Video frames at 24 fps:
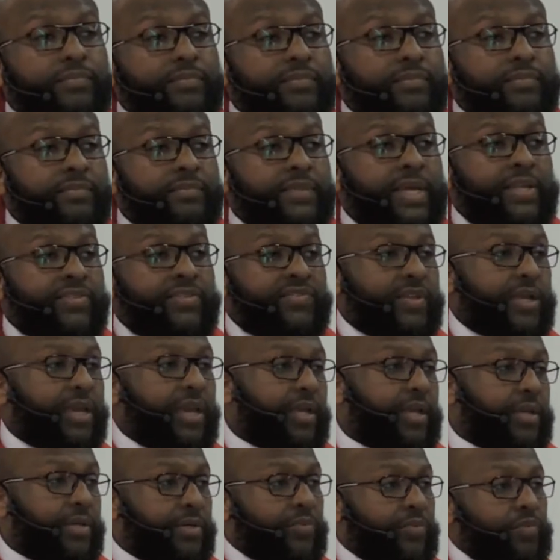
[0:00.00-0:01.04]
That's the
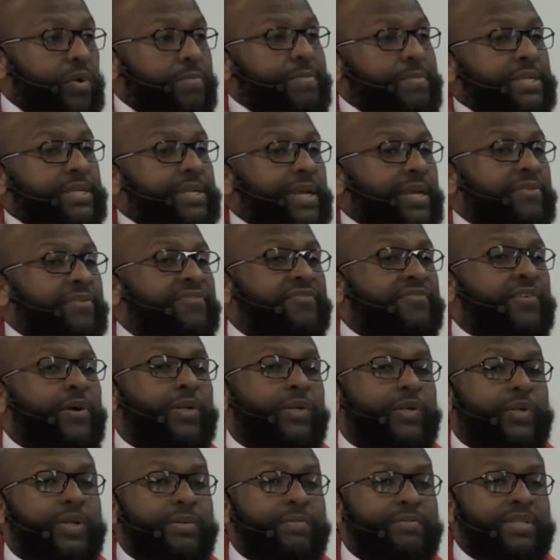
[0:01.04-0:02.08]
kind of women that
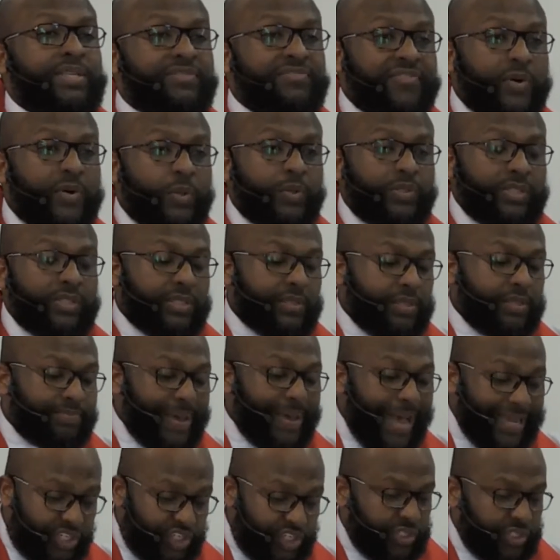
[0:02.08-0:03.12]
followed him devoted,
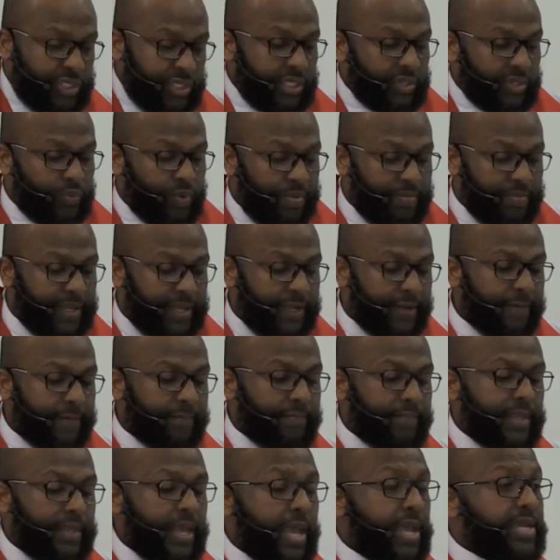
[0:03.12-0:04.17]
passionate women.
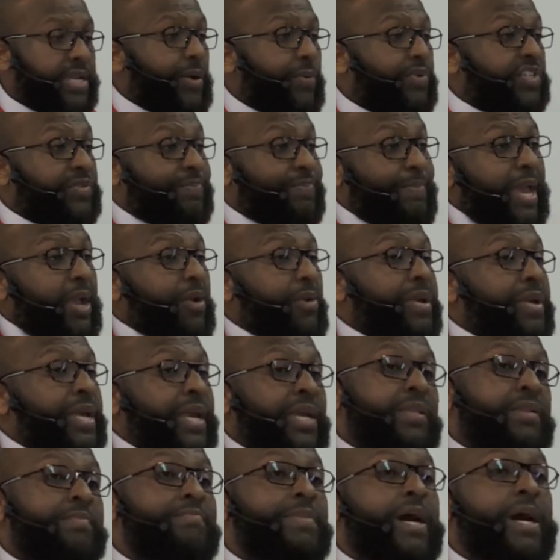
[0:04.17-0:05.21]
There was Mary
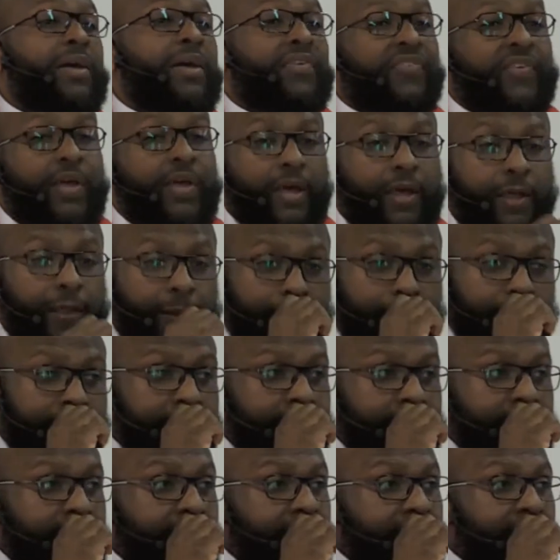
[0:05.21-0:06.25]
and Martha.
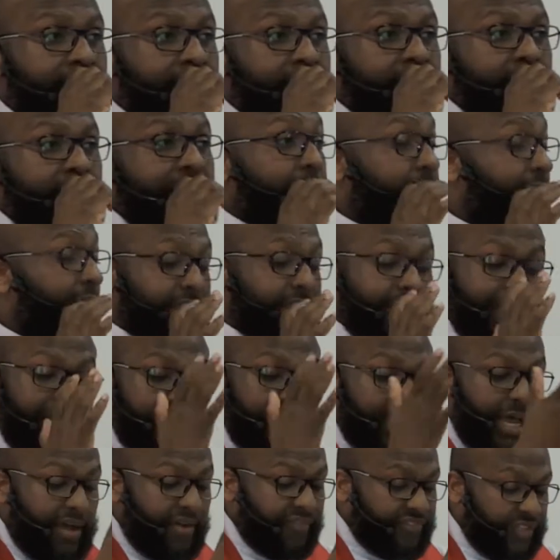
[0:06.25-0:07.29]
They, they
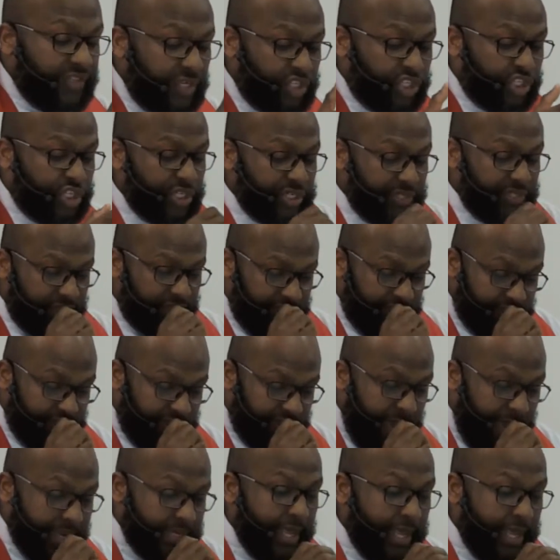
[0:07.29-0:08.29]
loved Jesus. And,